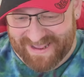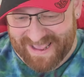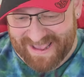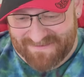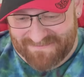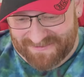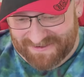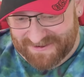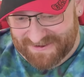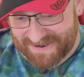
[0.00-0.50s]
we
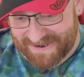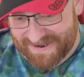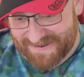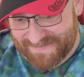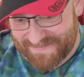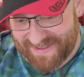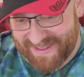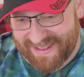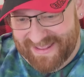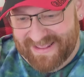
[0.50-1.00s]
have
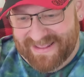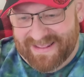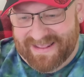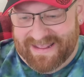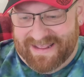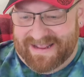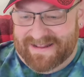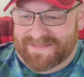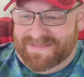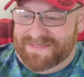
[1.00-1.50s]
Grim
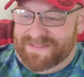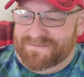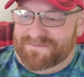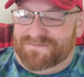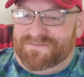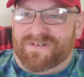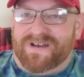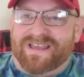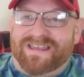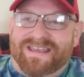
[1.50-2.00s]
in the
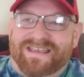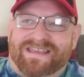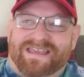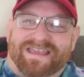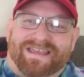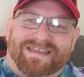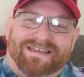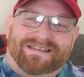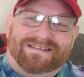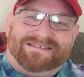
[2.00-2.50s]

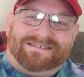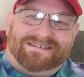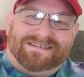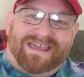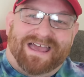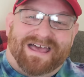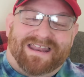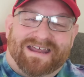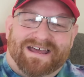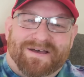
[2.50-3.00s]
Vikings
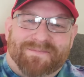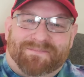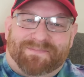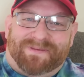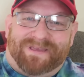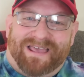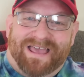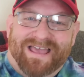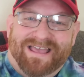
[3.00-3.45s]
getup.